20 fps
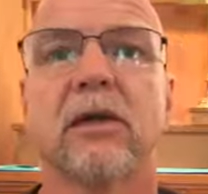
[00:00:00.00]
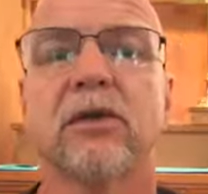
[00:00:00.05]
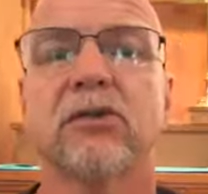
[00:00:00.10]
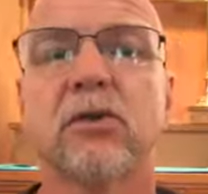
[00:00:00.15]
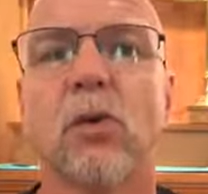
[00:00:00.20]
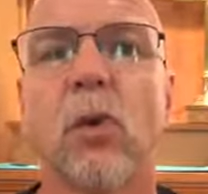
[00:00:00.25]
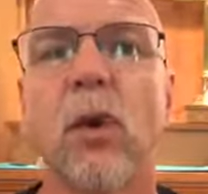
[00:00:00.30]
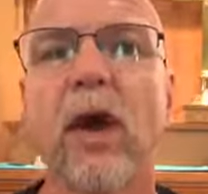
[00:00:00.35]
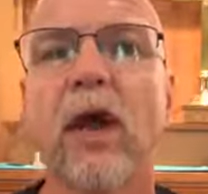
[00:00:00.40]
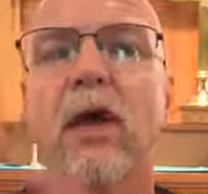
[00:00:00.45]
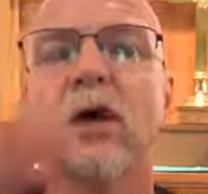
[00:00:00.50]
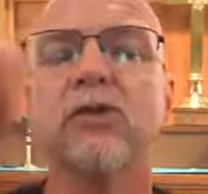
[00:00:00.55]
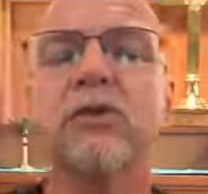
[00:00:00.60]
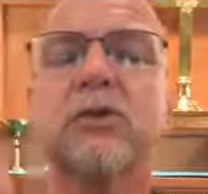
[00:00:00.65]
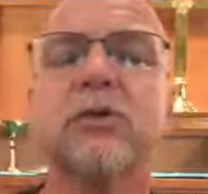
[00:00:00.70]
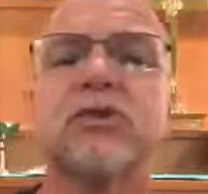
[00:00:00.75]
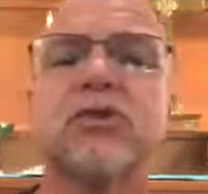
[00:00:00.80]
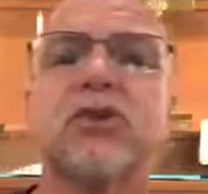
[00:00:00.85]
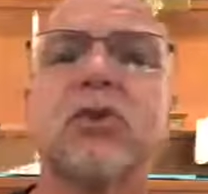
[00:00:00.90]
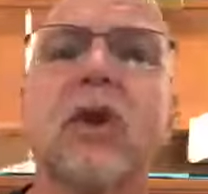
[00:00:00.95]
So what else
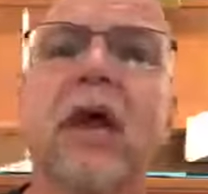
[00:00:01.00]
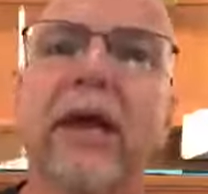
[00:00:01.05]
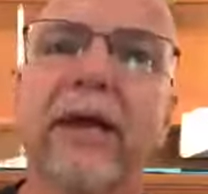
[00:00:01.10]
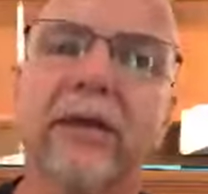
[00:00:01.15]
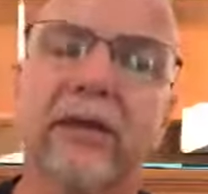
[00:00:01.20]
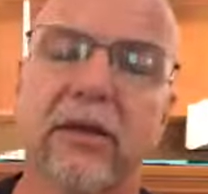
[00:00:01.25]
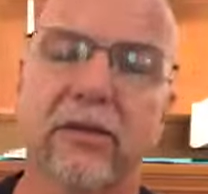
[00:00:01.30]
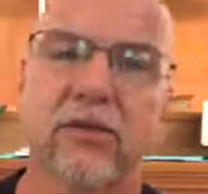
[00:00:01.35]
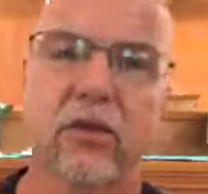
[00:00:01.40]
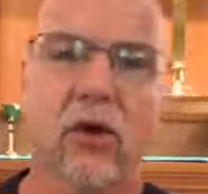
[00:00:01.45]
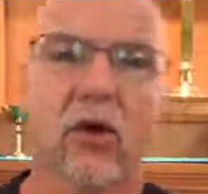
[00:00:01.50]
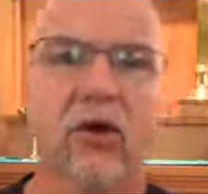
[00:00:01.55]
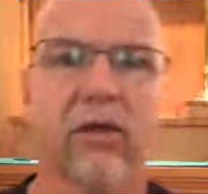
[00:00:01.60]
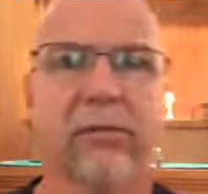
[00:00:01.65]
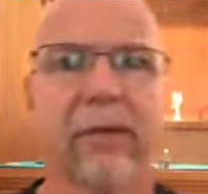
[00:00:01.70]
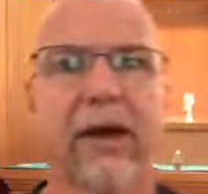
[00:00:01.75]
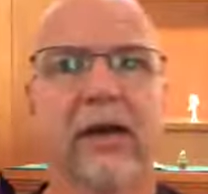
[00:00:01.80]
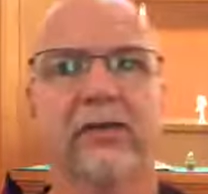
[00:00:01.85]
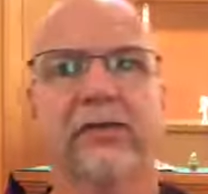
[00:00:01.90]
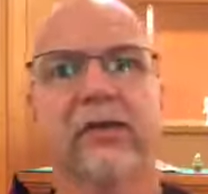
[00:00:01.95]
would you like to talk
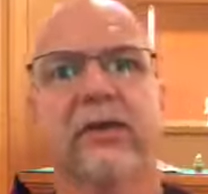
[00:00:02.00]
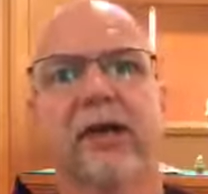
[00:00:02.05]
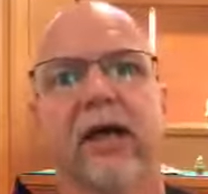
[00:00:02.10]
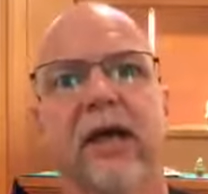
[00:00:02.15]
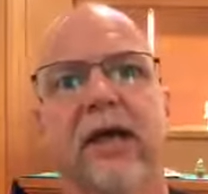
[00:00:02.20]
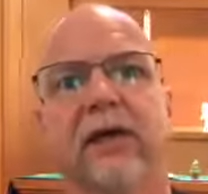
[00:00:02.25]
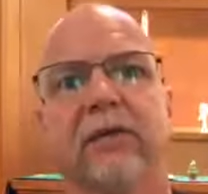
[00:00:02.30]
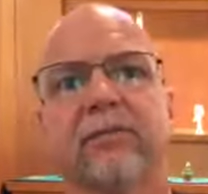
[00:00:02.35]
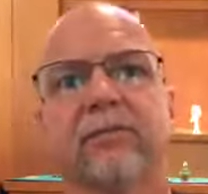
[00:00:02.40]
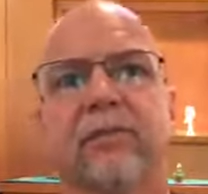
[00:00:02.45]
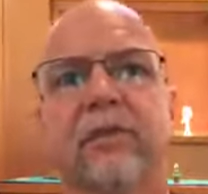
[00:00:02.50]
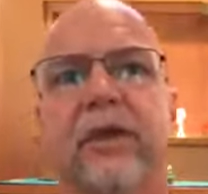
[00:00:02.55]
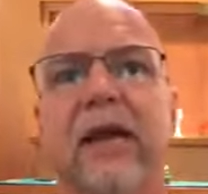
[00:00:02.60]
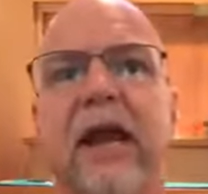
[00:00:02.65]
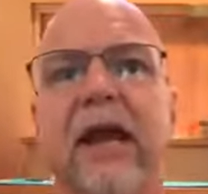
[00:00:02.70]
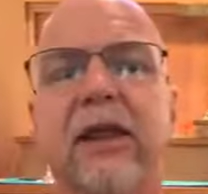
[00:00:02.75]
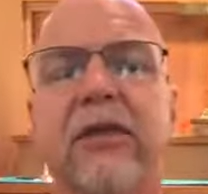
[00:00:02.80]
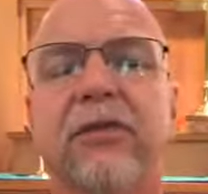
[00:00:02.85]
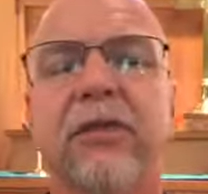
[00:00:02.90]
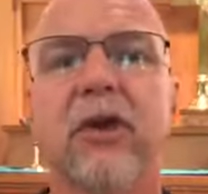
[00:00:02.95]
about today?
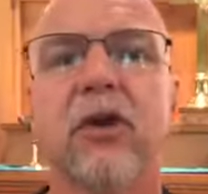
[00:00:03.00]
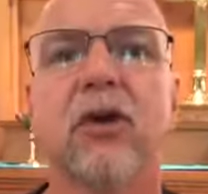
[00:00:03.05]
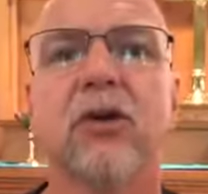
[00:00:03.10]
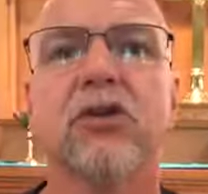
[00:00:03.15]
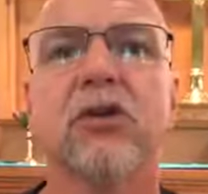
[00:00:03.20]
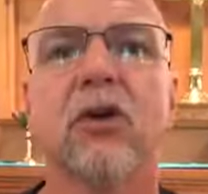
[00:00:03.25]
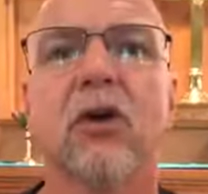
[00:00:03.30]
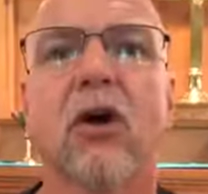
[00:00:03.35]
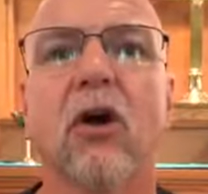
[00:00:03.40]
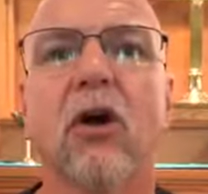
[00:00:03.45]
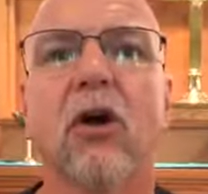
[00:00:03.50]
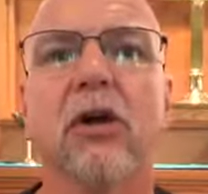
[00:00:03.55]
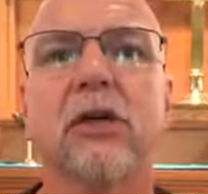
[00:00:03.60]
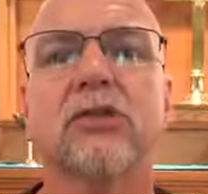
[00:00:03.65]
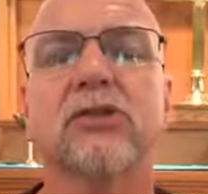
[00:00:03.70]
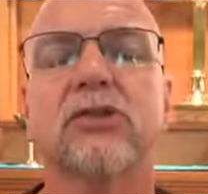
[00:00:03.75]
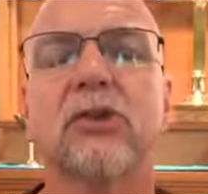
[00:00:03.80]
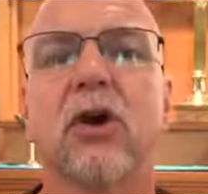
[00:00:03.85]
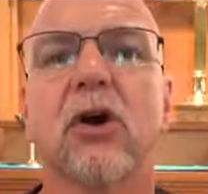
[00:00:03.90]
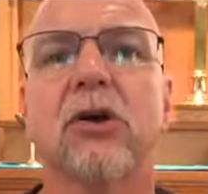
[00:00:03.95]
Anything on your
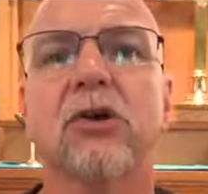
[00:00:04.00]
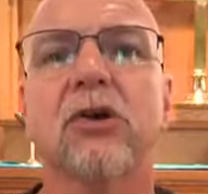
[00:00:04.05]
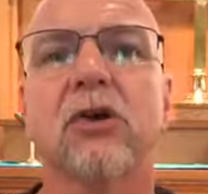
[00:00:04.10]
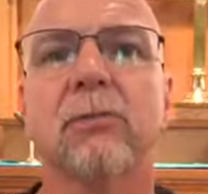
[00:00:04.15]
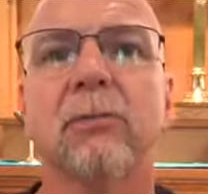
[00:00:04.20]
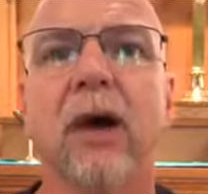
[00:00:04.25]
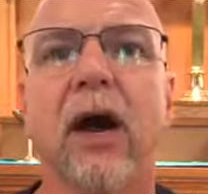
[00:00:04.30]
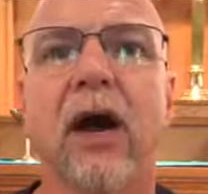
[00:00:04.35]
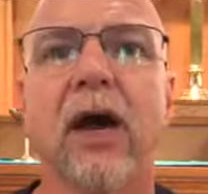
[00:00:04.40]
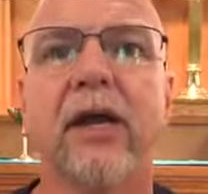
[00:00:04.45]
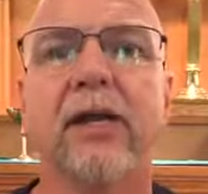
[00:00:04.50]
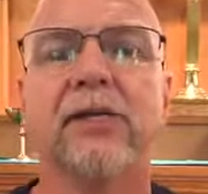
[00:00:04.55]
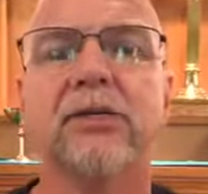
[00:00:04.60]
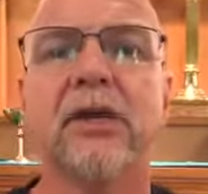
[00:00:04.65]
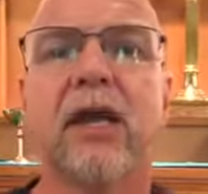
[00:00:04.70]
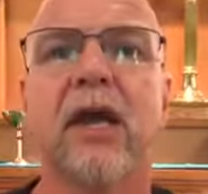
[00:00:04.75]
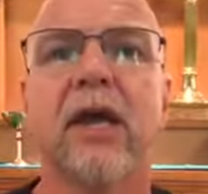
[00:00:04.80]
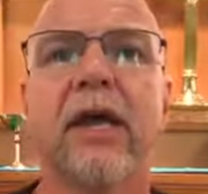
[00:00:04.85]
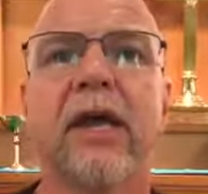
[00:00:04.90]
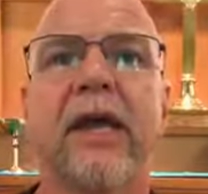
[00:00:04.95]
hearts, on your minds?
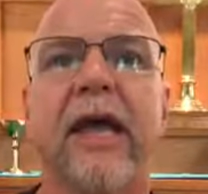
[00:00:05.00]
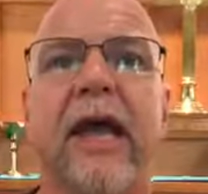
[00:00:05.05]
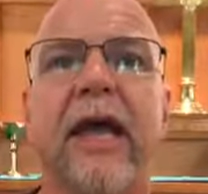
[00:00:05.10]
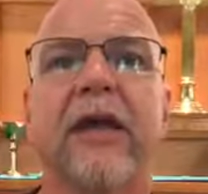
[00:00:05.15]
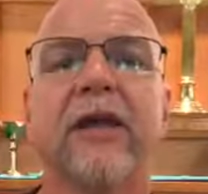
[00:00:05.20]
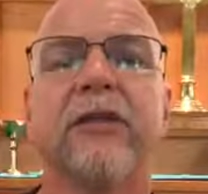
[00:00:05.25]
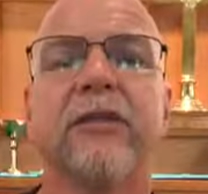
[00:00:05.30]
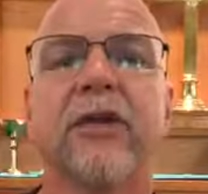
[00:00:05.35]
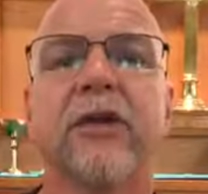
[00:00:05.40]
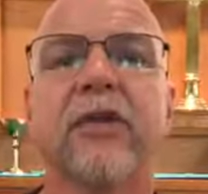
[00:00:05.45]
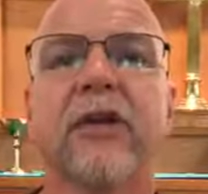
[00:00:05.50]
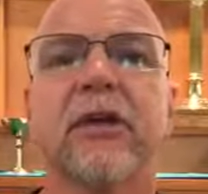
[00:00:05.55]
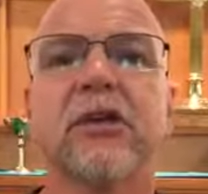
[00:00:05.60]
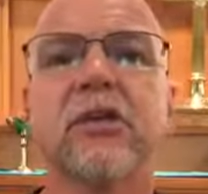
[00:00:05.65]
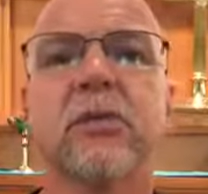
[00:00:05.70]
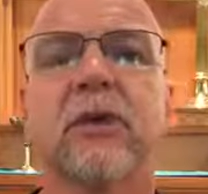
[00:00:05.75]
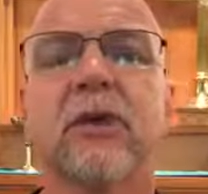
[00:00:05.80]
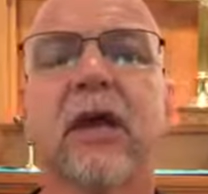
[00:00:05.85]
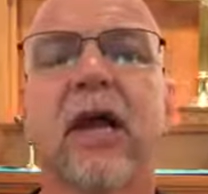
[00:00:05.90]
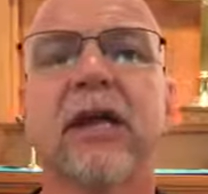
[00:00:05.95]
Anything that
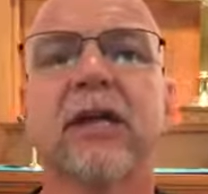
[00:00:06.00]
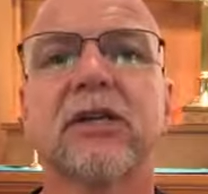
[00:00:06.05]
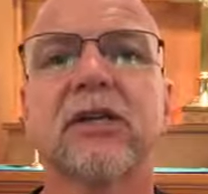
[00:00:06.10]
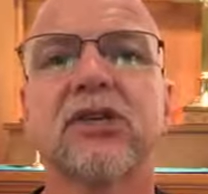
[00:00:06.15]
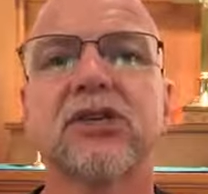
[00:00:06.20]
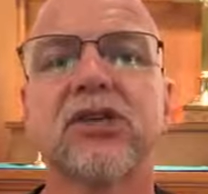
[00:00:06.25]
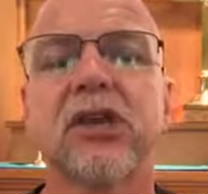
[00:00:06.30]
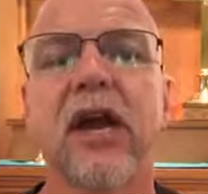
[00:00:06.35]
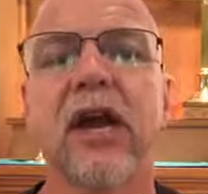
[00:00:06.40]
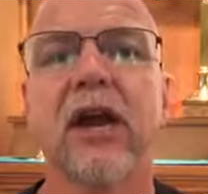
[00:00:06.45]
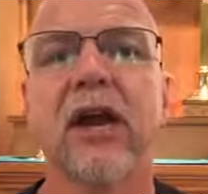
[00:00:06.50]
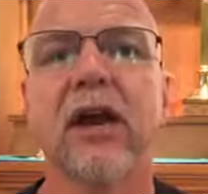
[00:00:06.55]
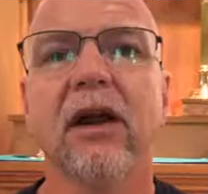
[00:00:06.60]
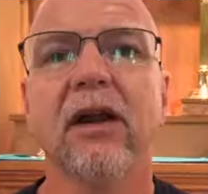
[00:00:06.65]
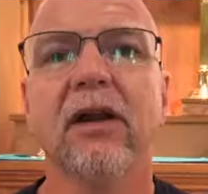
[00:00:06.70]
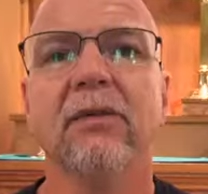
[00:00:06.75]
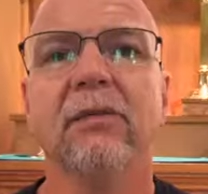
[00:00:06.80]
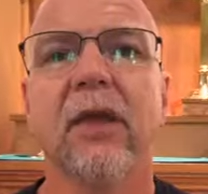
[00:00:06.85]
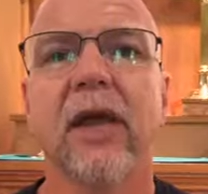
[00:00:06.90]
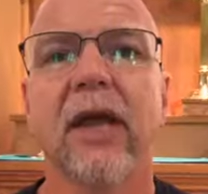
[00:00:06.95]
you would like to
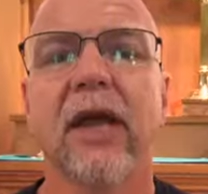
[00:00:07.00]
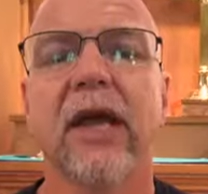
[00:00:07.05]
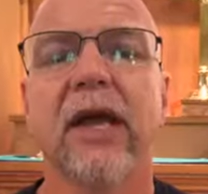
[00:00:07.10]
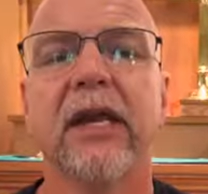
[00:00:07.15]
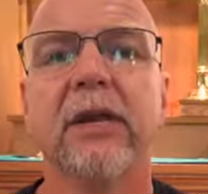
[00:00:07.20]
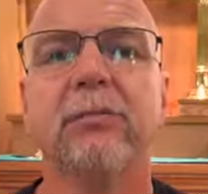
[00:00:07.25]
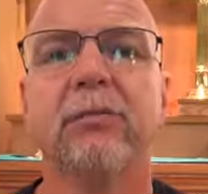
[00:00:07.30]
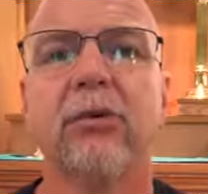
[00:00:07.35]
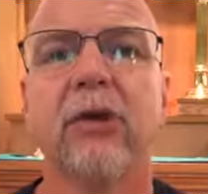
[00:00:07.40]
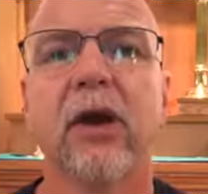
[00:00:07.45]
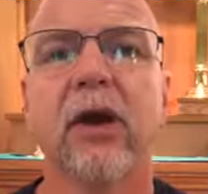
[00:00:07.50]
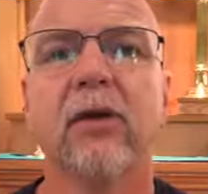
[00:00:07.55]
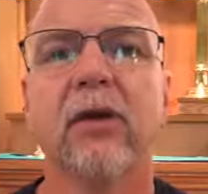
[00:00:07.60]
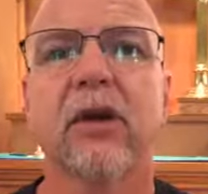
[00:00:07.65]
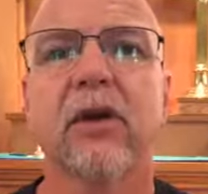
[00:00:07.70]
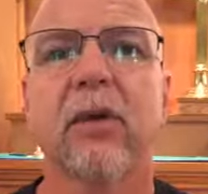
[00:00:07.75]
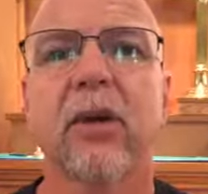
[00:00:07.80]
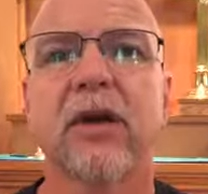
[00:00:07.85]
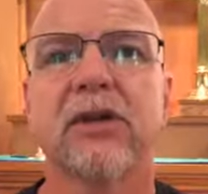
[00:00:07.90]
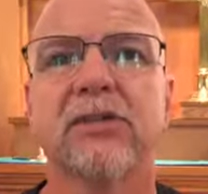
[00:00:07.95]
share? Any prayer
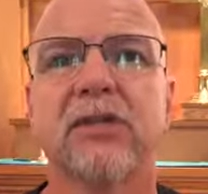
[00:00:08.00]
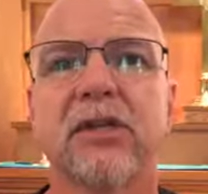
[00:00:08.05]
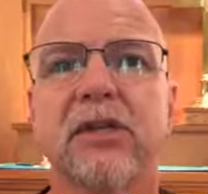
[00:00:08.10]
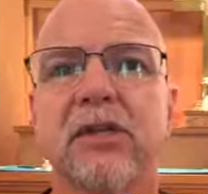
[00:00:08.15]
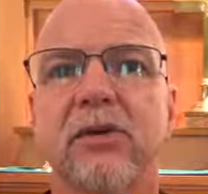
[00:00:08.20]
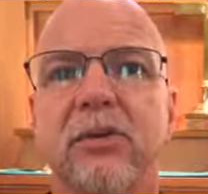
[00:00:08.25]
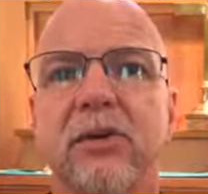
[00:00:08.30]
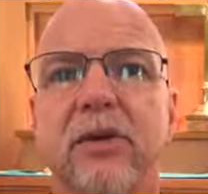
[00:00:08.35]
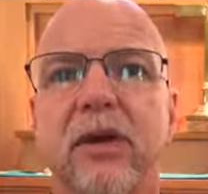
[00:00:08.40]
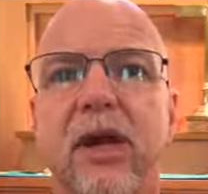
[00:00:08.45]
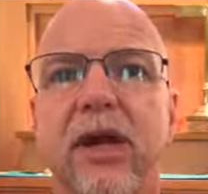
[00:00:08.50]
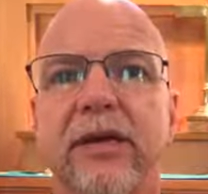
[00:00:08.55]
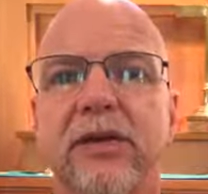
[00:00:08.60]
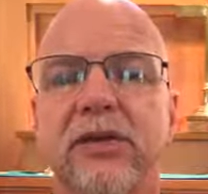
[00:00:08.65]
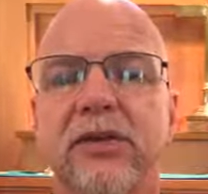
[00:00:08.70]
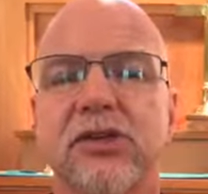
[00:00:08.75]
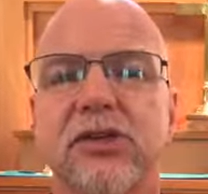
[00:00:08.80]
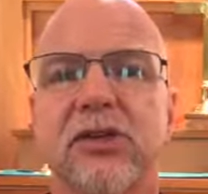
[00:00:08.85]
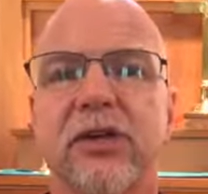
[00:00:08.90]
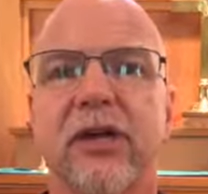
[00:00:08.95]
requests that you would like
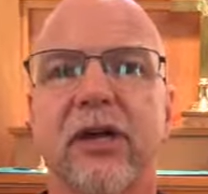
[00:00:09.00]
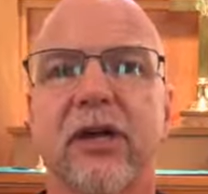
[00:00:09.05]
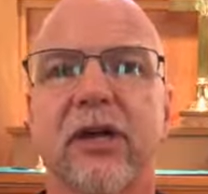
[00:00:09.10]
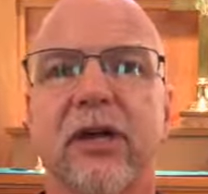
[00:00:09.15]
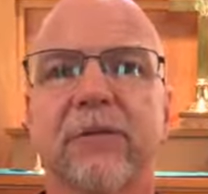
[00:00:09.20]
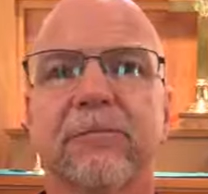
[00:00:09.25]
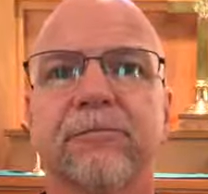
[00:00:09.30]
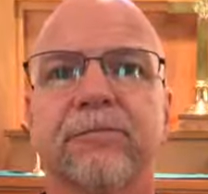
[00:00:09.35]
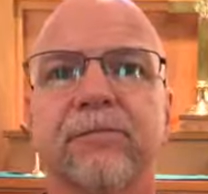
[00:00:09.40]
to share?